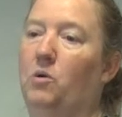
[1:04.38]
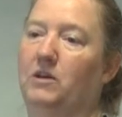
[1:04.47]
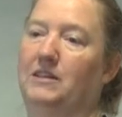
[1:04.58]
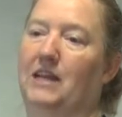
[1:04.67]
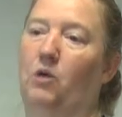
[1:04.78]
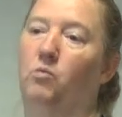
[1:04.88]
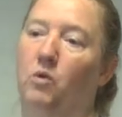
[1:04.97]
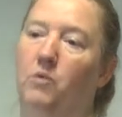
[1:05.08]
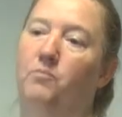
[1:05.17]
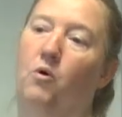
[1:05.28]
where it's like
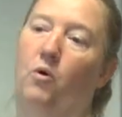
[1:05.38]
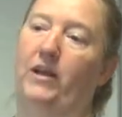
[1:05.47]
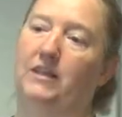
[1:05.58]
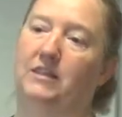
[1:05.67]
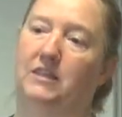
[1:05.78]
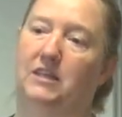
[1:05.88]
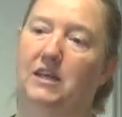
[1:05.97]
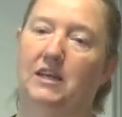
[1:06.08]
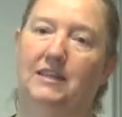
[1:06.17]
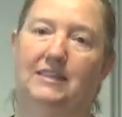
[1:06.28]
1.7,
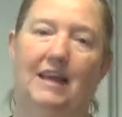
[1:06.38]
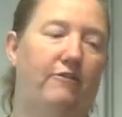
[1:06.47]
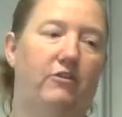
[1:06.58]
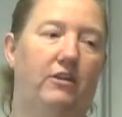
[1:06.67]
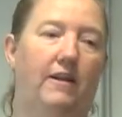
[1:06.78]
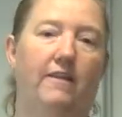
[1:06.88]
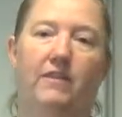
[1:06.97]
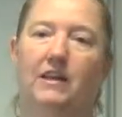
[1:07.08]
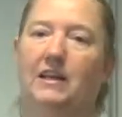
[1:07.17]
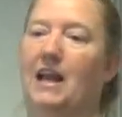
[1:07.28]

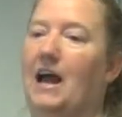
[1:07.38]
then you'll